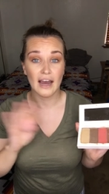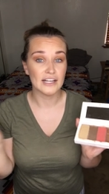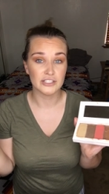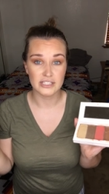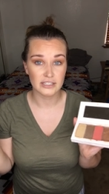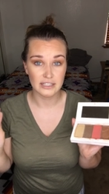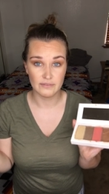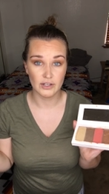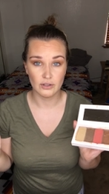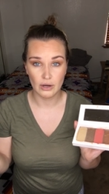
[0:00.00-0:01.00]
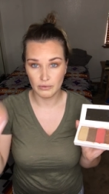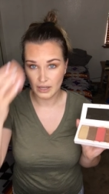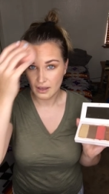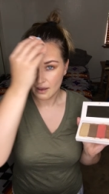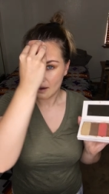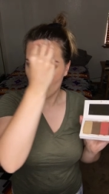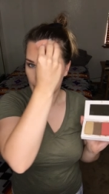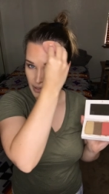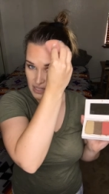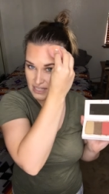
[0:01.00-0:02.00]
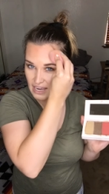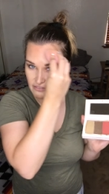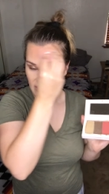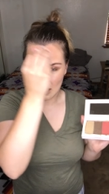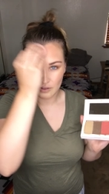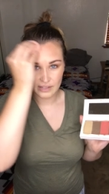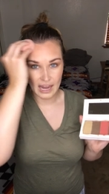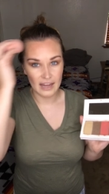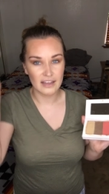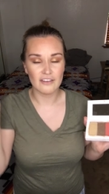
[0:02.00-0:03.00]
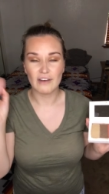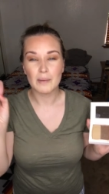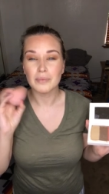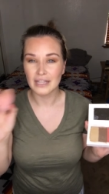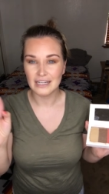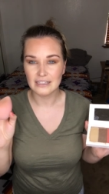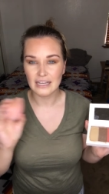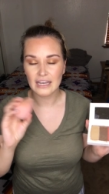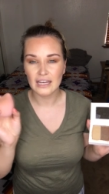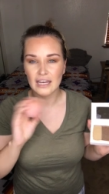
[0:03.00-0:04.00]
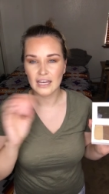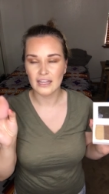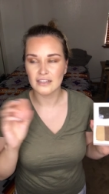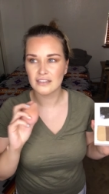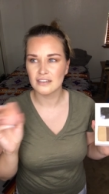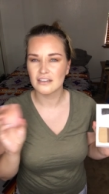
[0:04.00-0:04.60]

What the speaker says: I just leave it alone because I have found that if I blend it, it